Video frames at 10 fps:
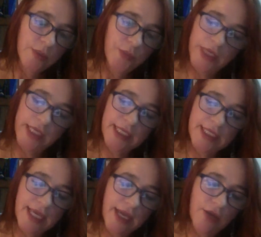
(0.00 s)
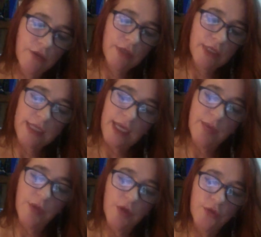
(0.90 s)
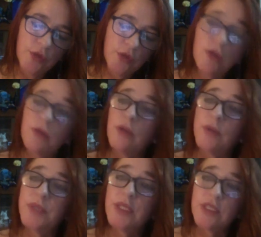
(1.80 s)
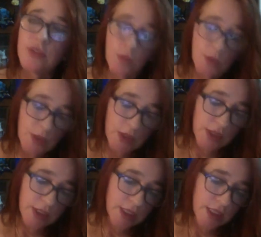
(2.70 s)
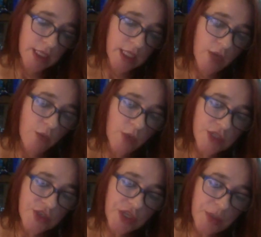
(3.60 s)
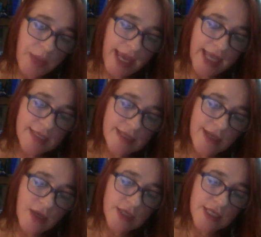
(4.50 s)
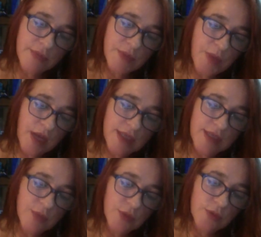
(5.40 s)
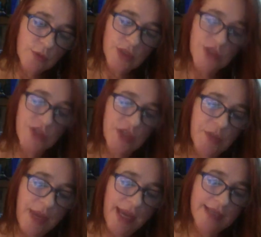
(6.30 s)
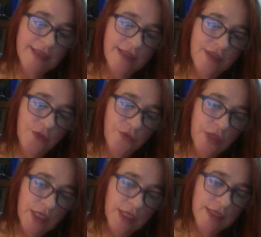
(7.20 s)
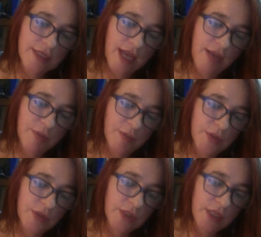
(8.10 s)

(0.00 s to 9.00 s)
Break it down, climb over, or build a door. Once you get past it, all seems possible. Once you get past it, you feel unstoppable.